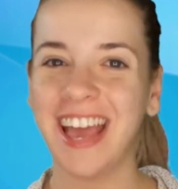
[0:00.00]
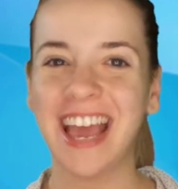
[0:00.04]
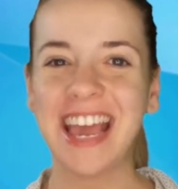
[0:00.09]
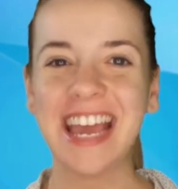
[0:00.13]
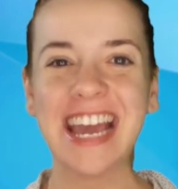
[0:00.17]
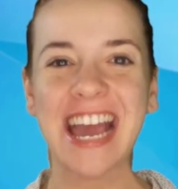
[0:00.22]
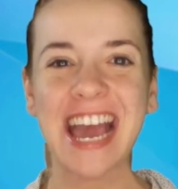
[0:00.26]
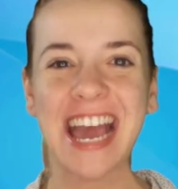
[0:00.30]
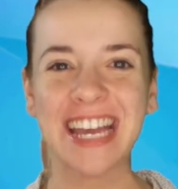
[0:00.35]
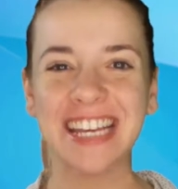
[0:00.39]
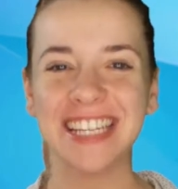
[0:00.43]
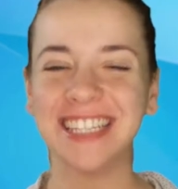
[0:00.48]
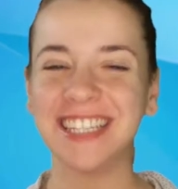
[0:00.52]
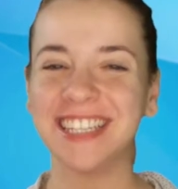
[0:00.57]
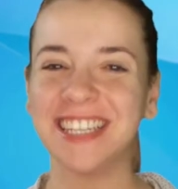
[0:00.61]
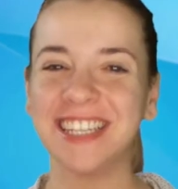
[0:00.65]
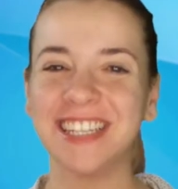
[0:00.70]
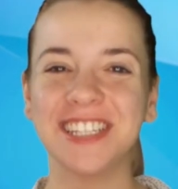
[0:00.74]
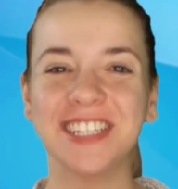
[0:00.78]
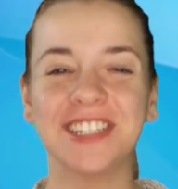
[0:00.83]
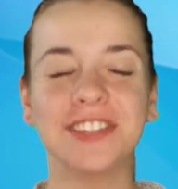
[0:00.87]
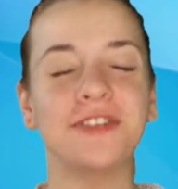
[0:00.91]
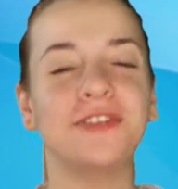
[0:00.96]
Hey guys!
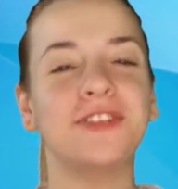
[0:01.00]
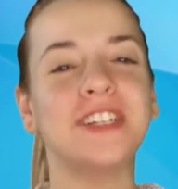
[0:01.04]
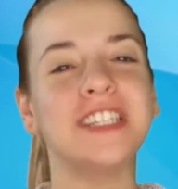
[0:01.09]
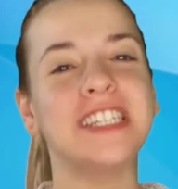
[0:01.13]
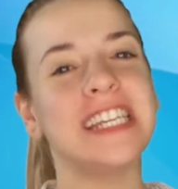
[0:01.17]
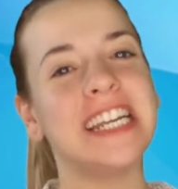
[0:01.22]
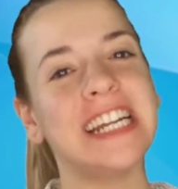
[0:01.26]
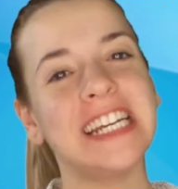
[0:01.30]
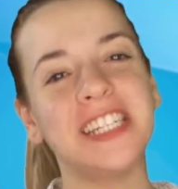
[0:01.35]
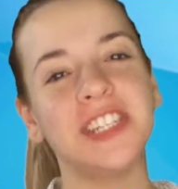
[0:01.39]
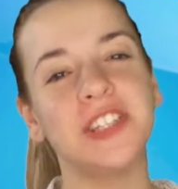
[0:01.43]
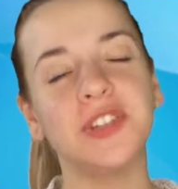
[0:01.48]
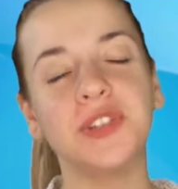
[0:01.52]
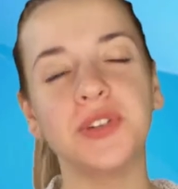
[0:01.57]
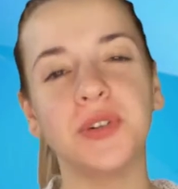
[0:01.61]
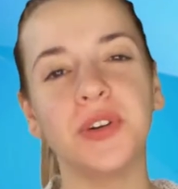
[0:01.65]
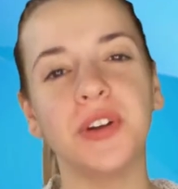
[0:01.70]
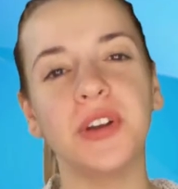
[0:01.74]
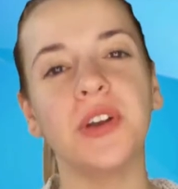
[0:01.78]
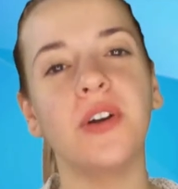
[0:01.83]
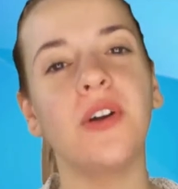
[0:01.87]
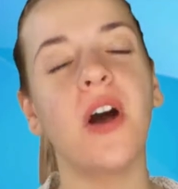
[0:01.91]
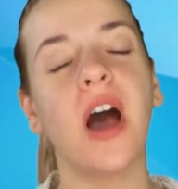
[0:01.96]
So for today's
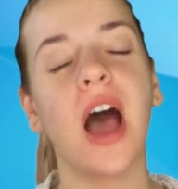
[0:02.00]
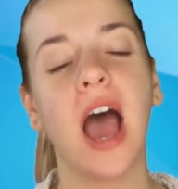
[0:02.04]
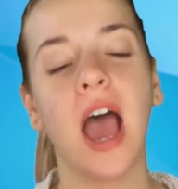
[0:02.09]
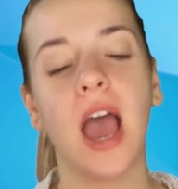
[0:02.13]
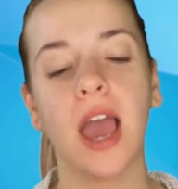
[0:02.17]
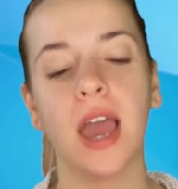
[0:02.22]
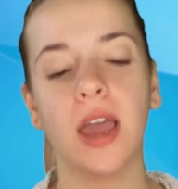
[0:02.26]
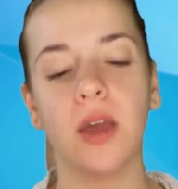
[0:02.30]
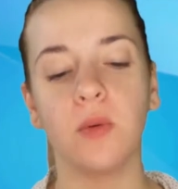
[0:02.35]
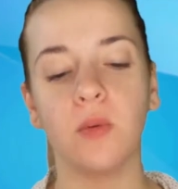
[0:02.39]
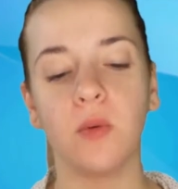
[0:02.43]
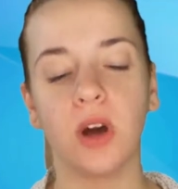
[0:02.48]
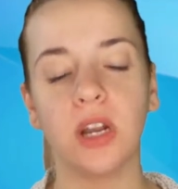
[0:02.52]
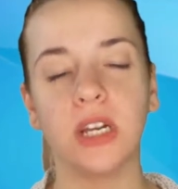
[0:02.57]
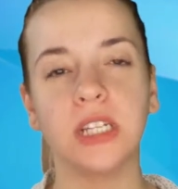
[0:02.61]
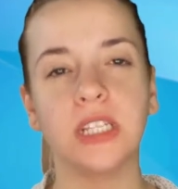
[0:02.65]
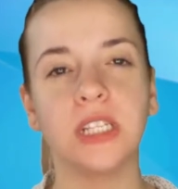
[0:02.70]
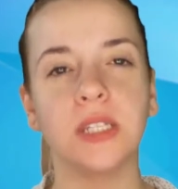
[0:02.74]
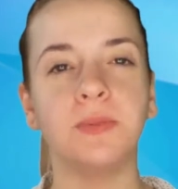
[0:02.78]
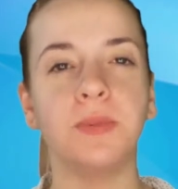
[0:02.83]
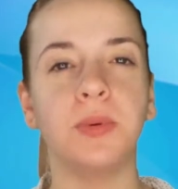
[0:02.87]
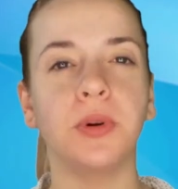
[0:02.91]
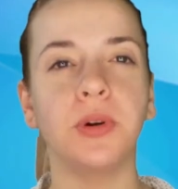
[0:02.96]
tutorial, I
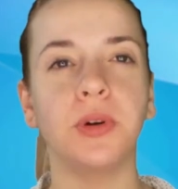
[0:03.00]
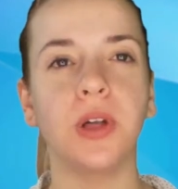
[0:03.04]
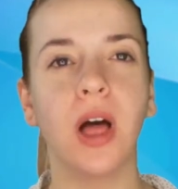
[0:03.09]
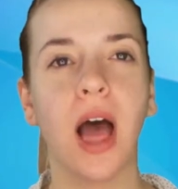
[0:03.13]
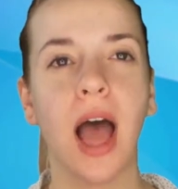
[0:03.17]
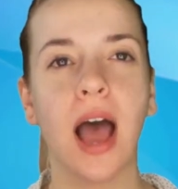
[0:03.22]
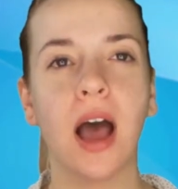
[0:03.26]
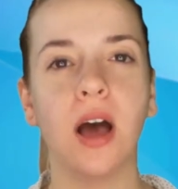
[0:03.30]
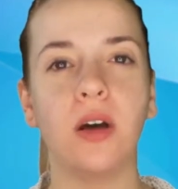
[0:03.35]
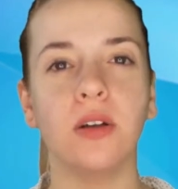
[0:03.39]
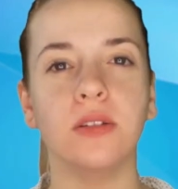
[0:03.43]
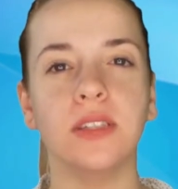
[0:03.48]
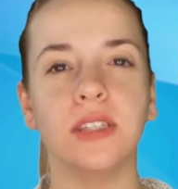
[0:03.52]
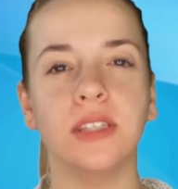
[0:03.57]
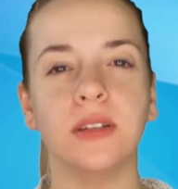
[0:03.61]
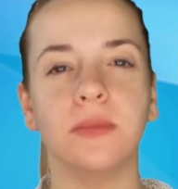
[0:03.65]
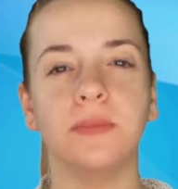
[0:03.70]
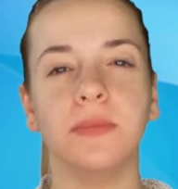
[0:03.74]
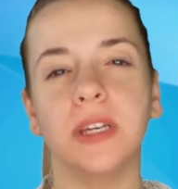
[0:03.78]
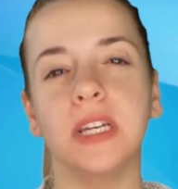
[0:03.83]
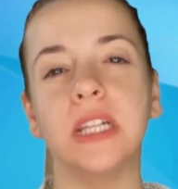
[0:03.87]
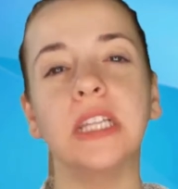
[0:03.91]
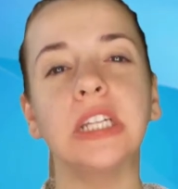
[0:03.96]
wanted to pull out
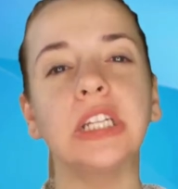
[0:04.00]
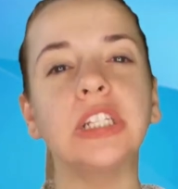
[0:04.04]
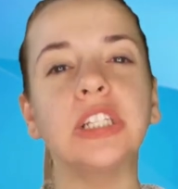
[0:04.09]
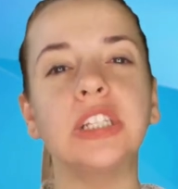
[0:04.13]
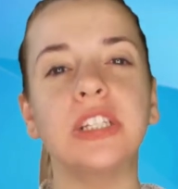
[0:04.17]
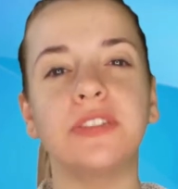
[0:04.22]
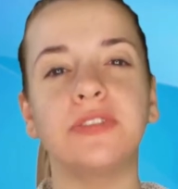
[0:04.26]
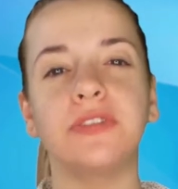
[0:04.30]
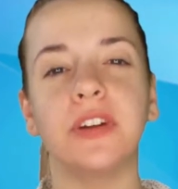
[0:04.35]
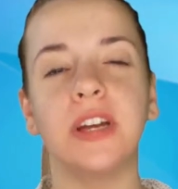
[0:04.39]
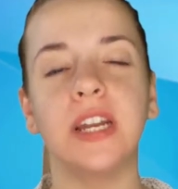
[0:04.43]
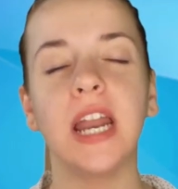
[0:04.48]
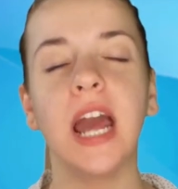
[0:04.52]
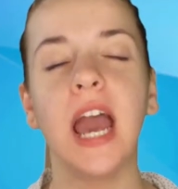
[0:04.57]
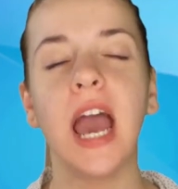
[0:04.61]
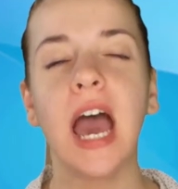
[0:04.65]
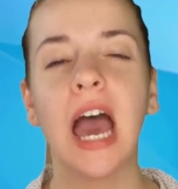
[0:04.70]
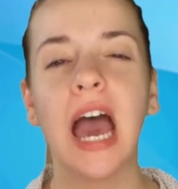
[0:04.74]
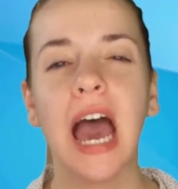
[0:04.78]
something a little different.